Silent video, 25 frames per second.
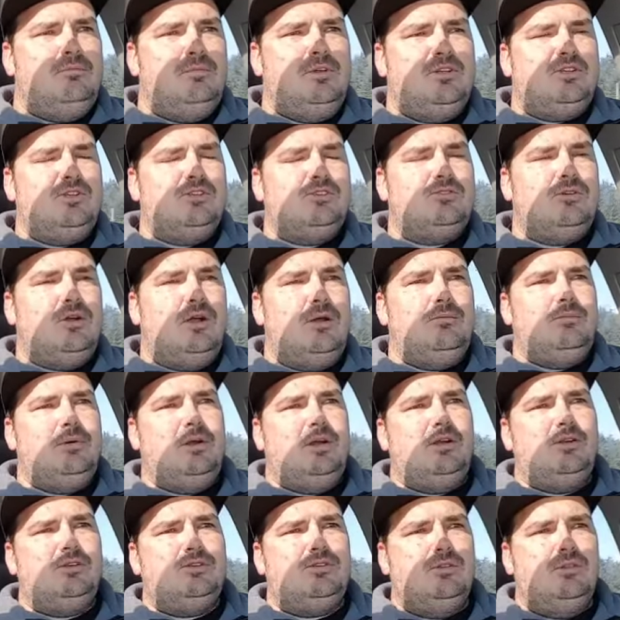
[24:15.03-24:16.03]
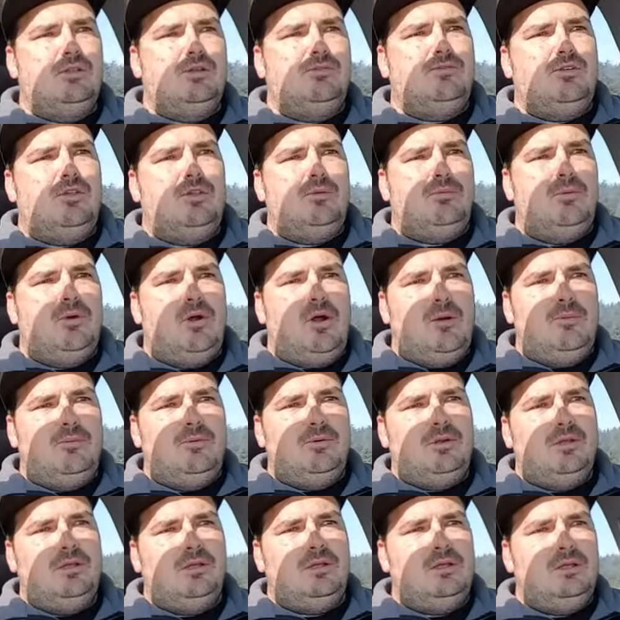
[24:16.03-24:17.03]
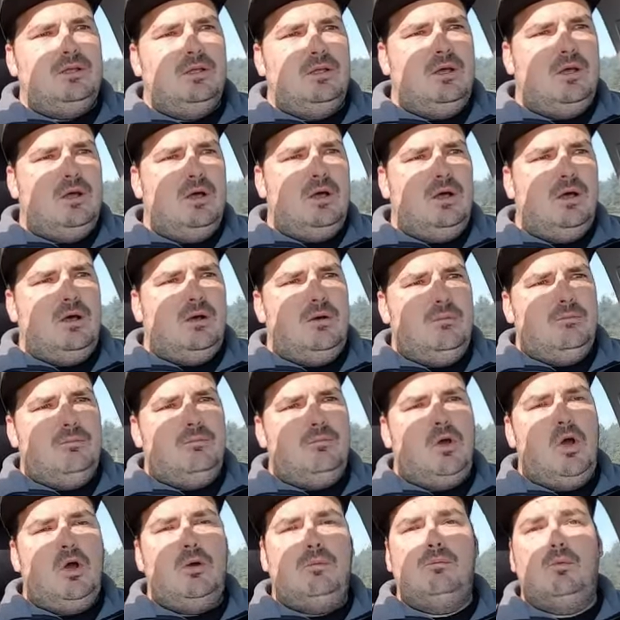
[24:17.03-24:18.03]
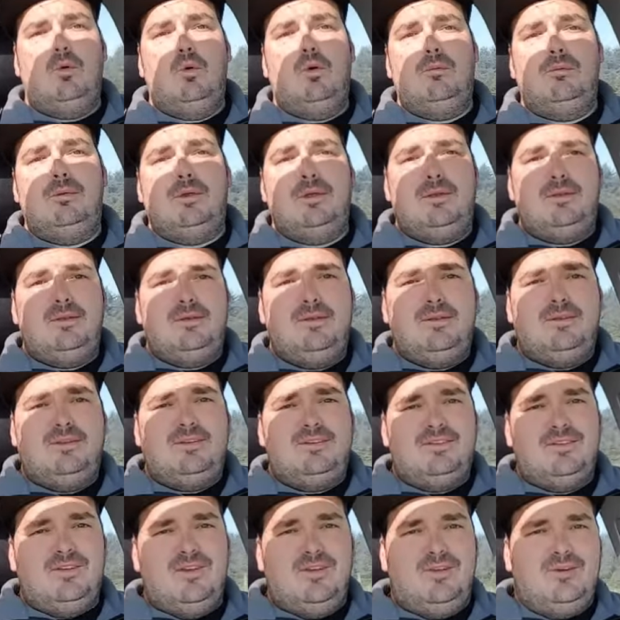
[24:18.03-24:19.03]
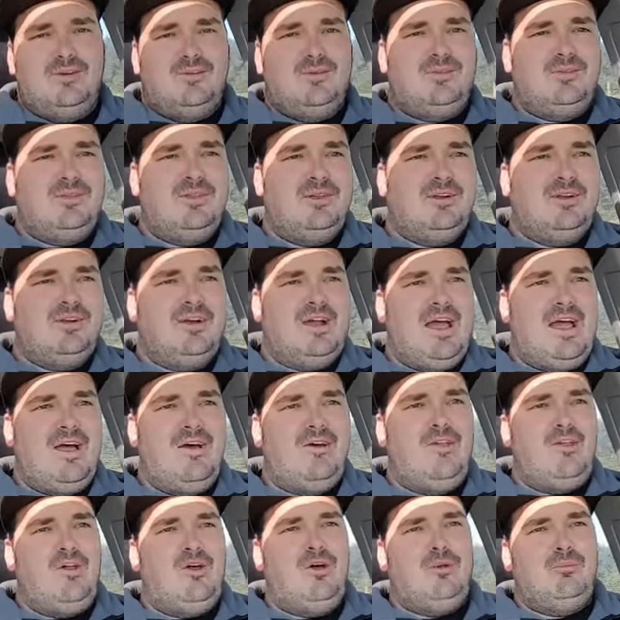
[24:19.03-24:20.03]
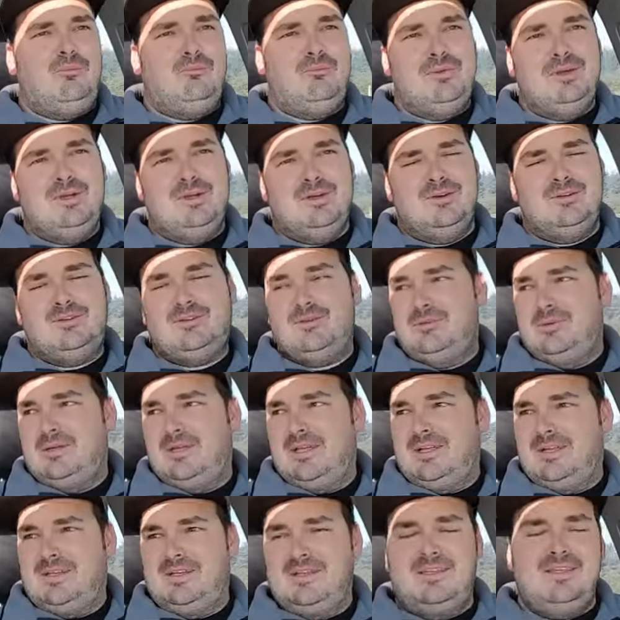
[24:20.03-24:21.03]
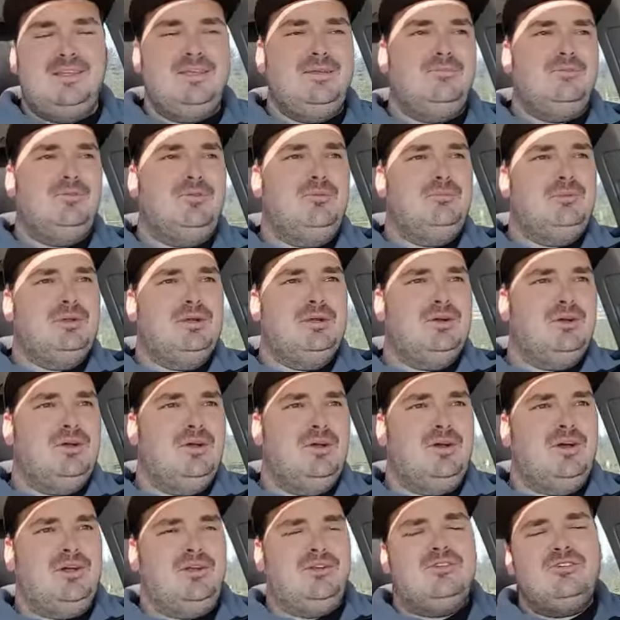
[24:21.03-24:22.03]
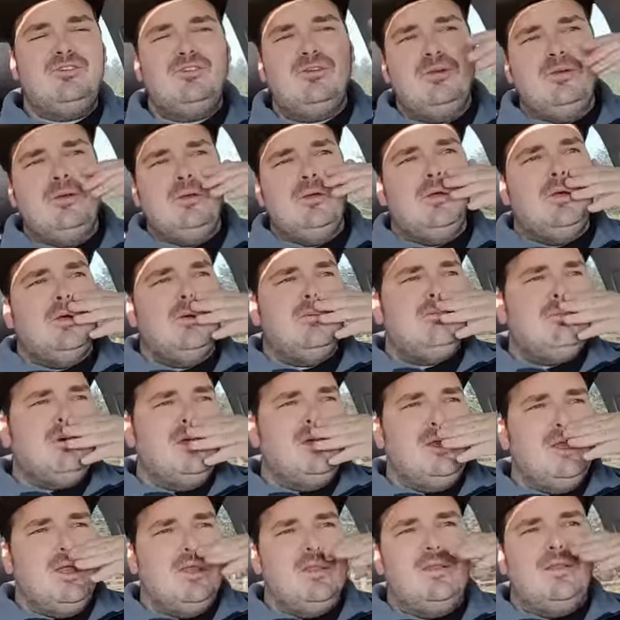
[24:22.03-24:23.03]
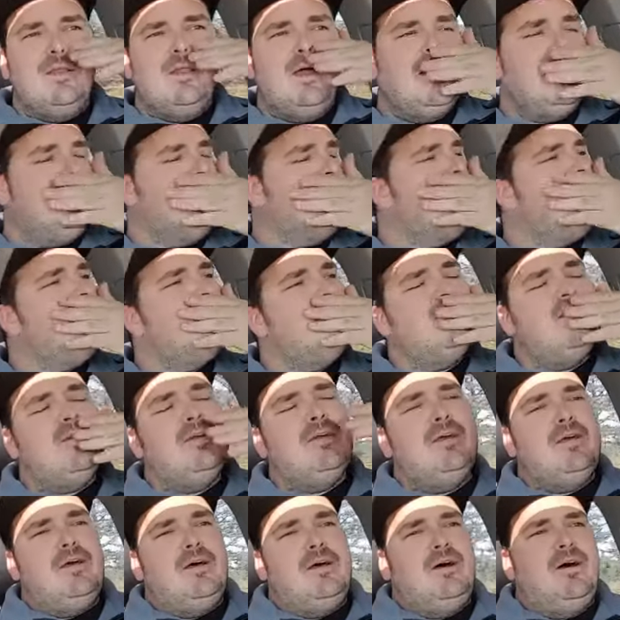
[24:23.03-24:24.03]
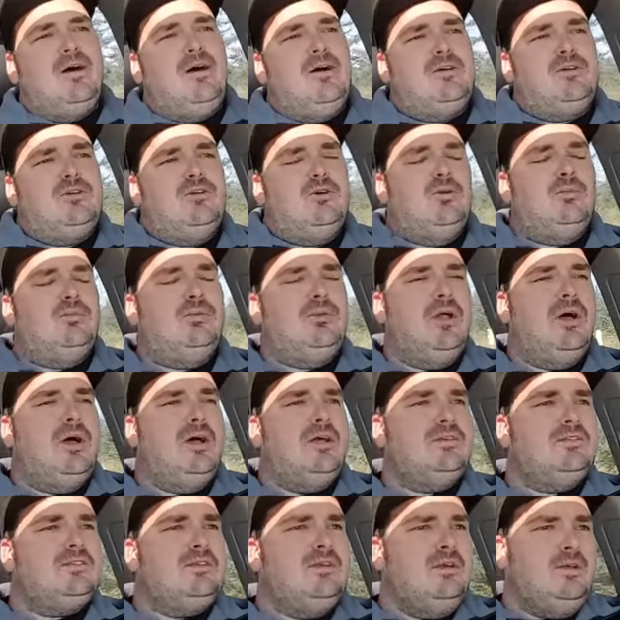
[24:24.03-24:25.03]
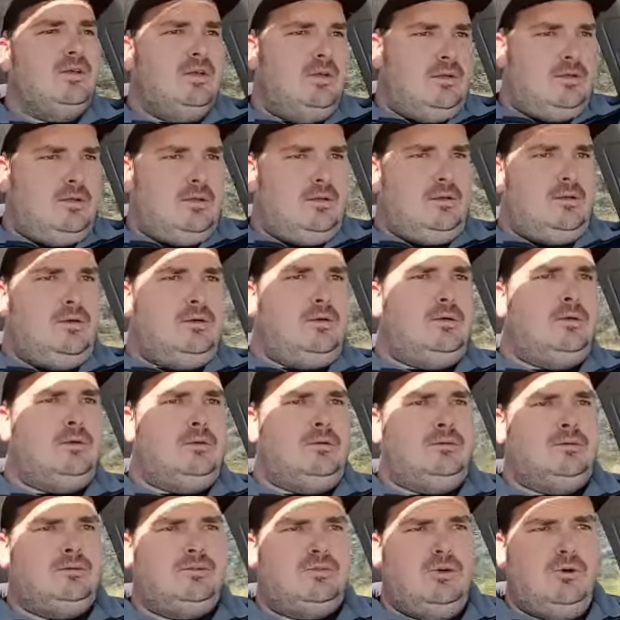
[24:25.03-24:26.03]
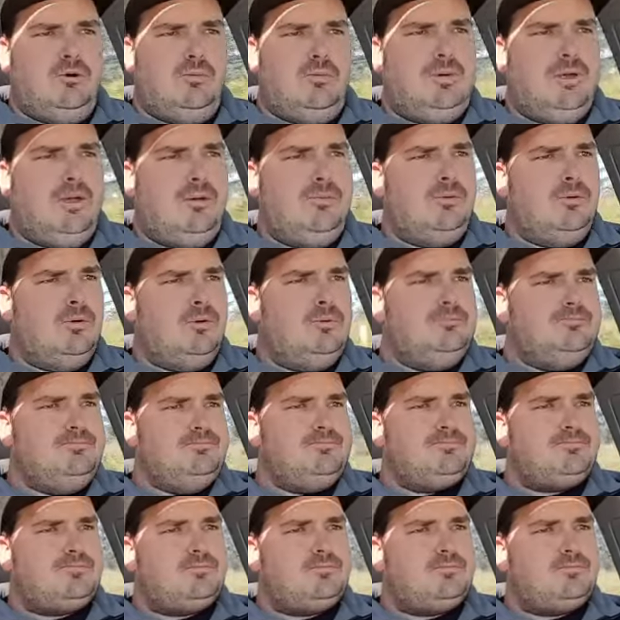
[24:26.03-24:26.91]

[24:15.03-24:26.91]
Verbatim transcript: Mitch's grandparents who live on the property are Mormon. So they're out on beer, so we had to keep the beer hush. But nonetheless, cool place, cool people.